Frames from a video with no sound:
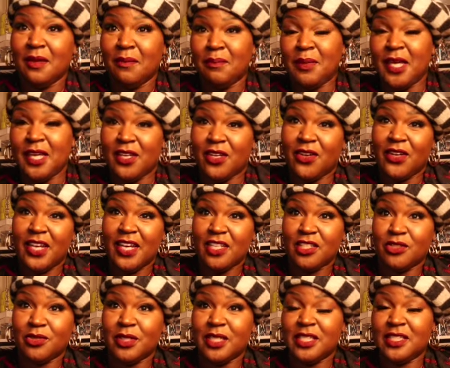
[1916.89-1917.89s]
pique your
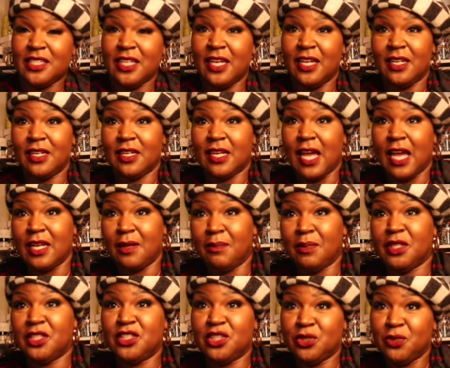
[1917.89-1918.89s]
interest and kind of
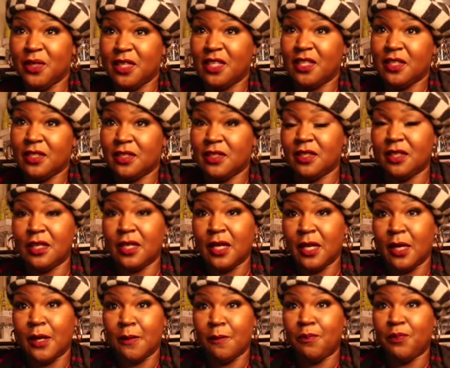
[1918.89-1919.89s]
push you in
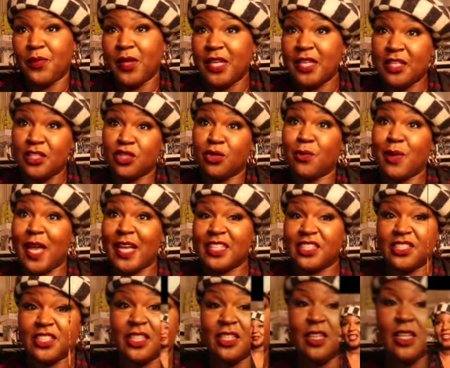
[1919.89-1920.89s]
a
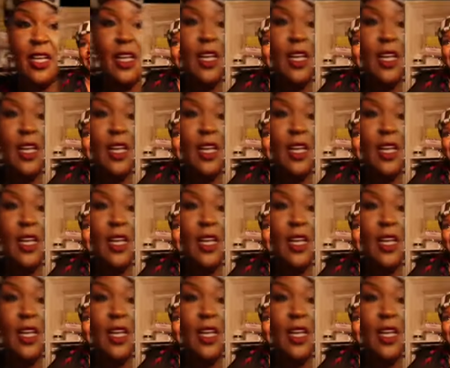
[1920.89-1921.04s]
direction.